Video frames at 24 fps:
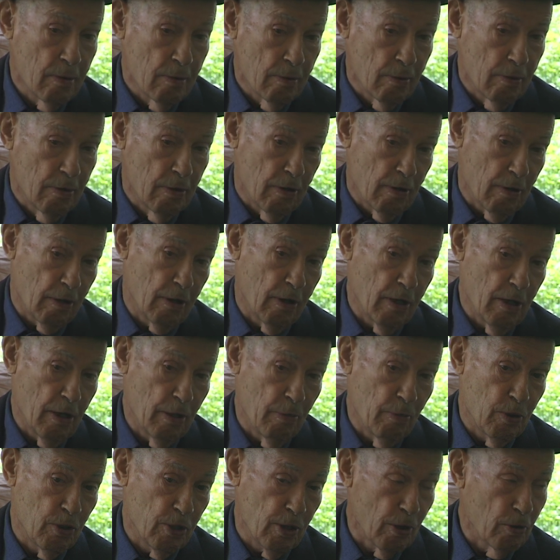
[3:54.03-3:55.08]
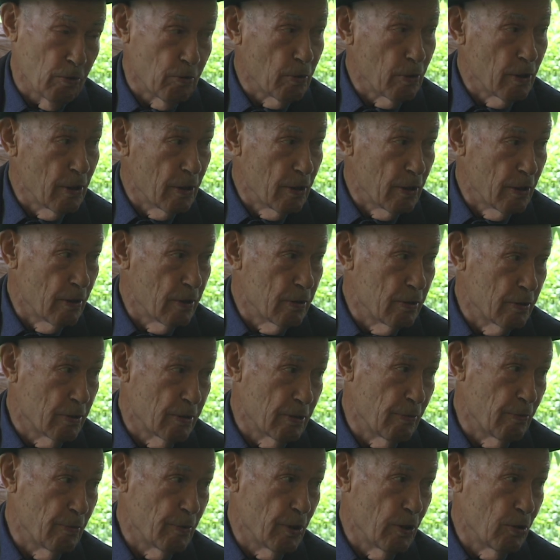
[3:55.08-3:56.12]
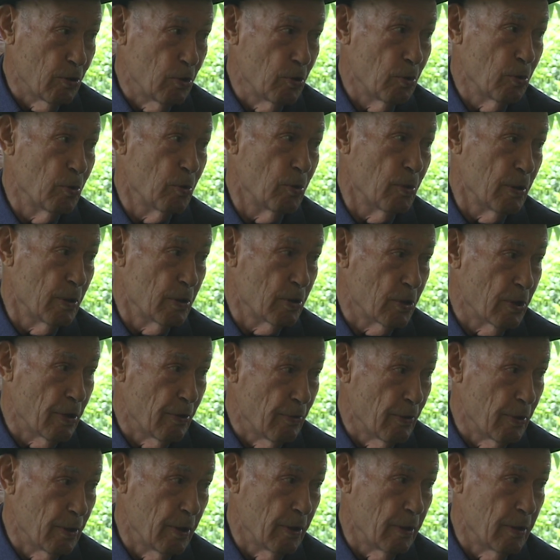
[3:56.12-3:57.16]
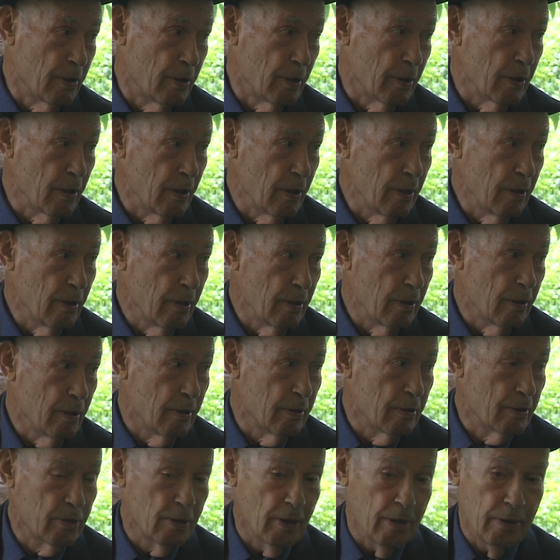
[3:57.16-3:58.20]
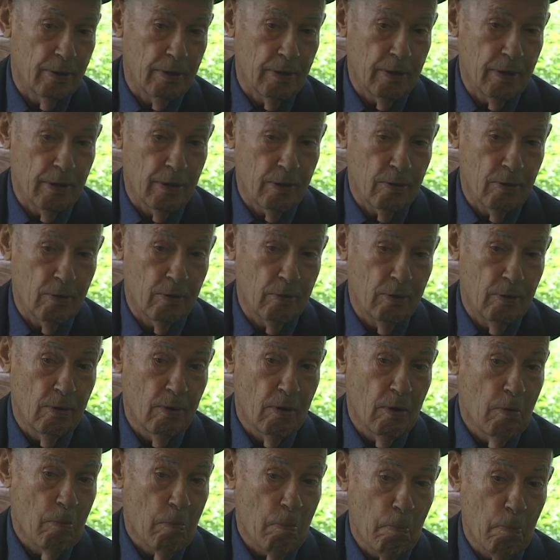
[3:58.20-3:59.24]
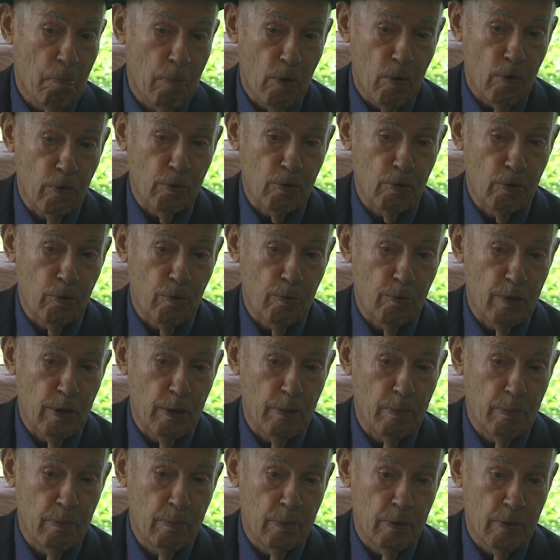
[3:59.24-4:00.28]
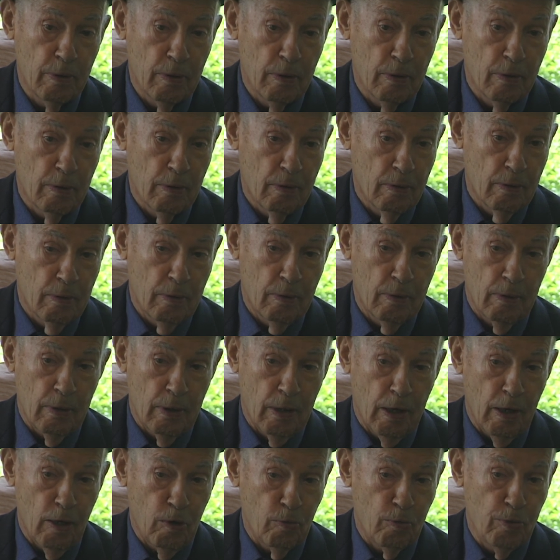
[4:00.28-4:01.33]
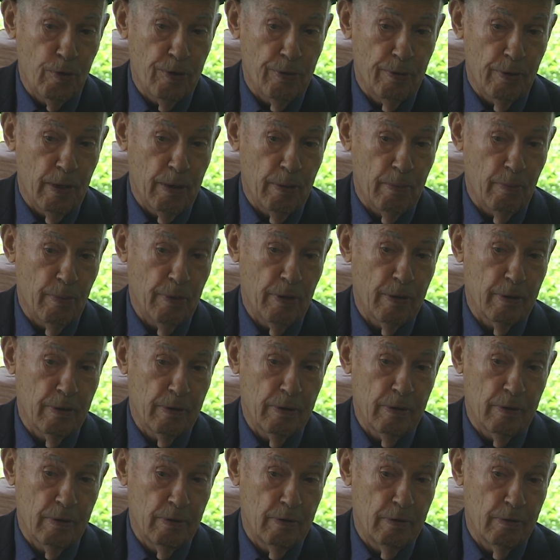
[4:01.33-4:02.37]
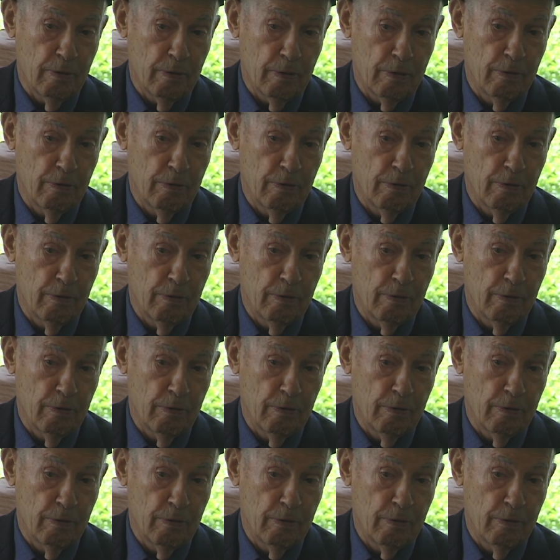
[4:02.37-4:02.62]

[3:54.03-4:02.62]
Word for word: Then came Chardonnay seventy-two and seventy-three in San Diego. Both of them outnumbered the